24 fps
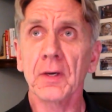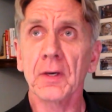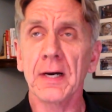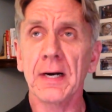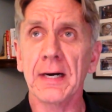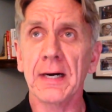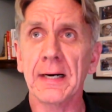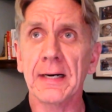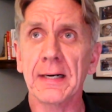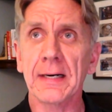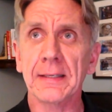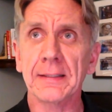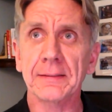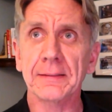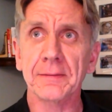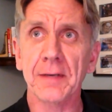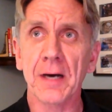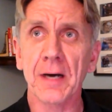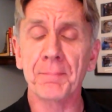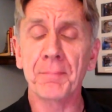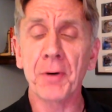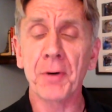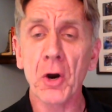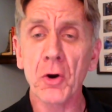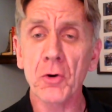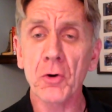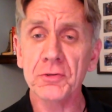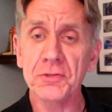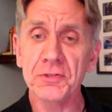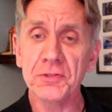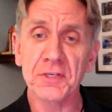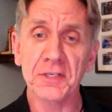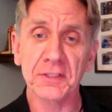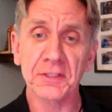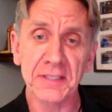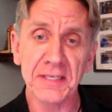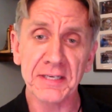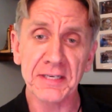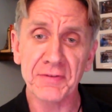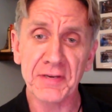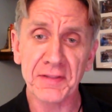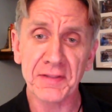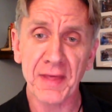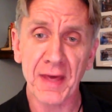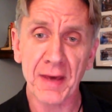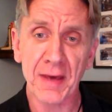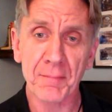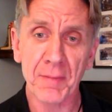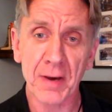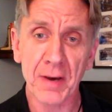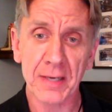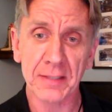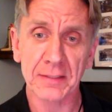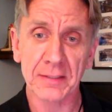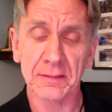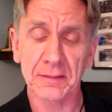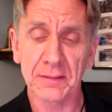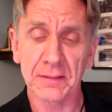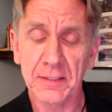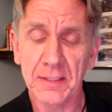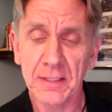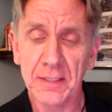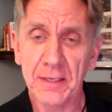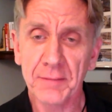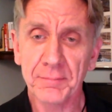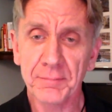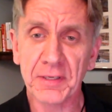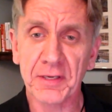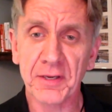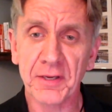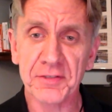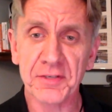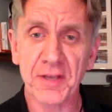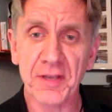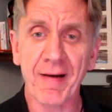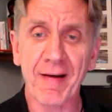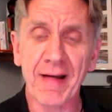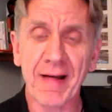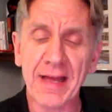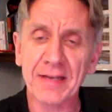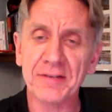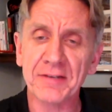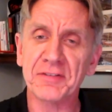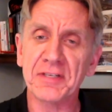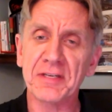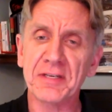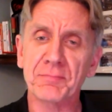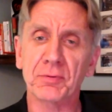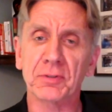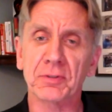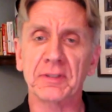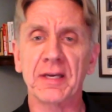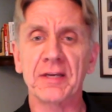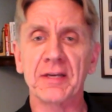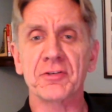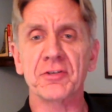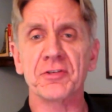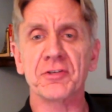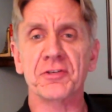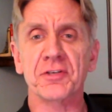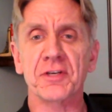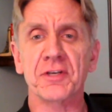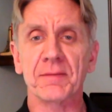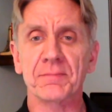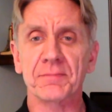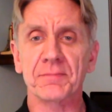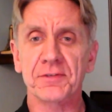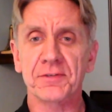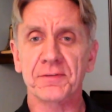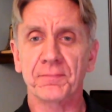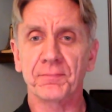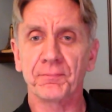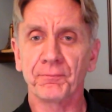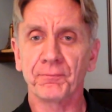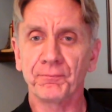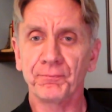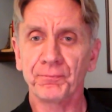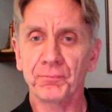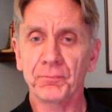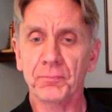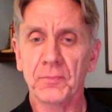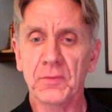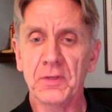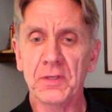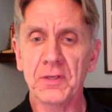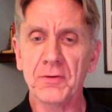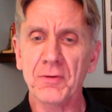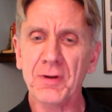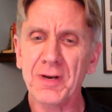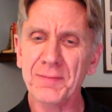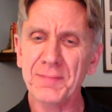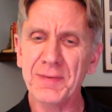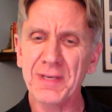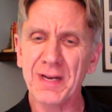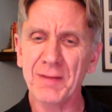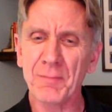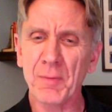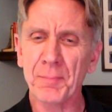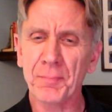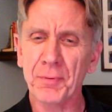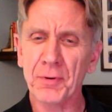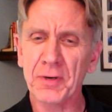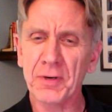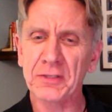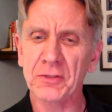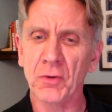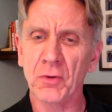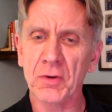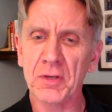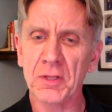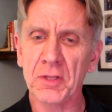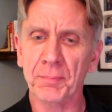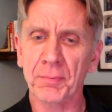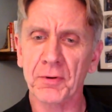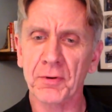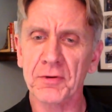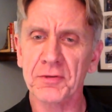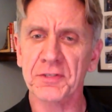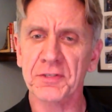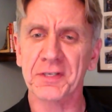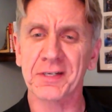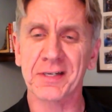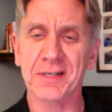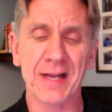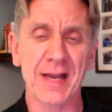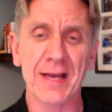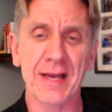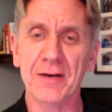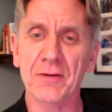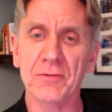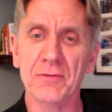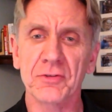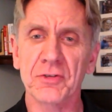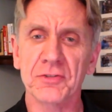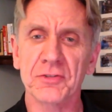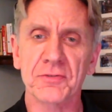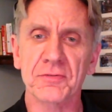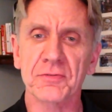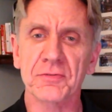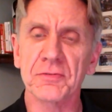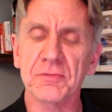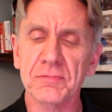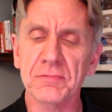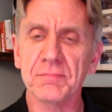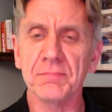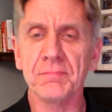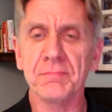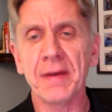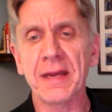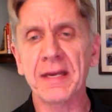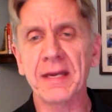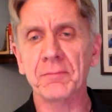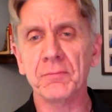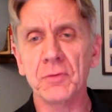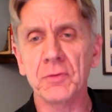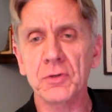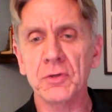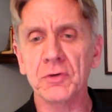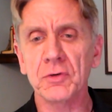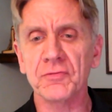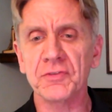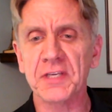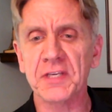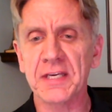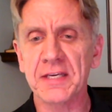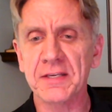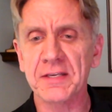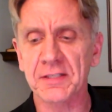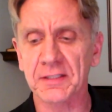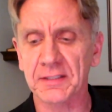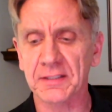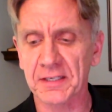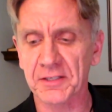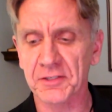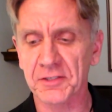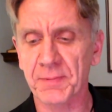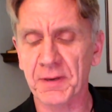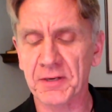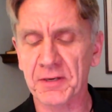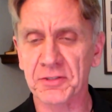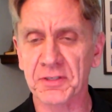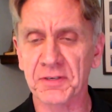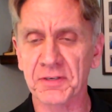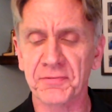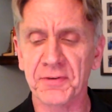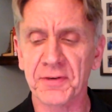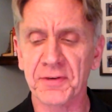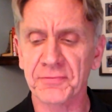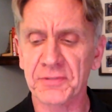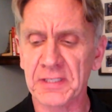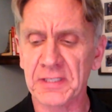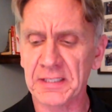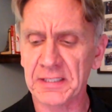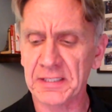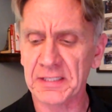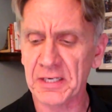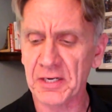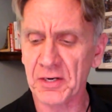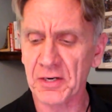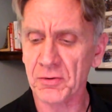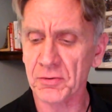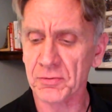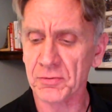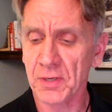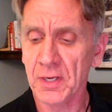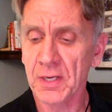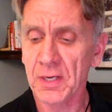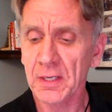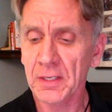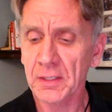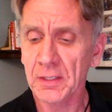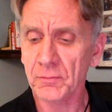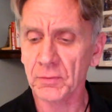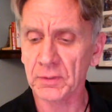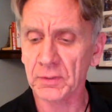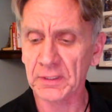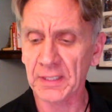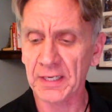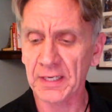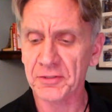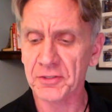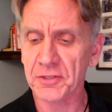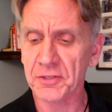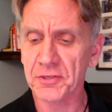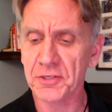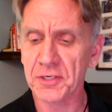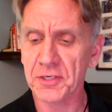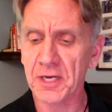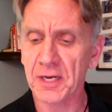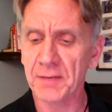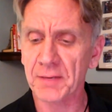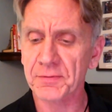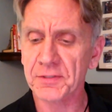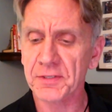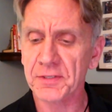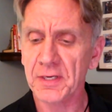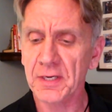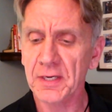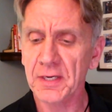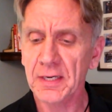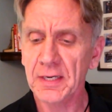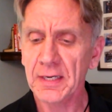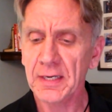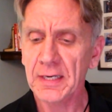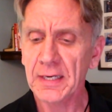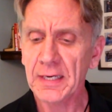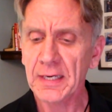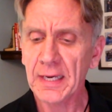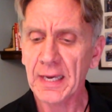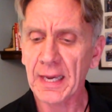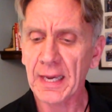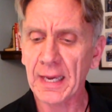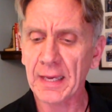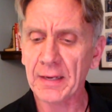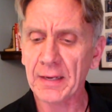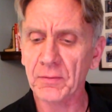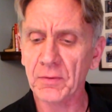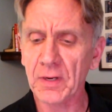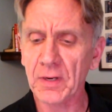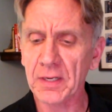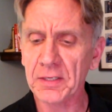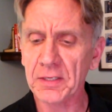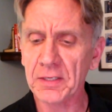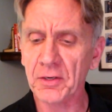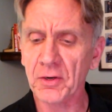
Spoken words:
opposed to leaving that model because I had deep relationships. You know what I mean? I'm a pretty loyal person, and I don't just make moves easily, especially 15-year relationships. And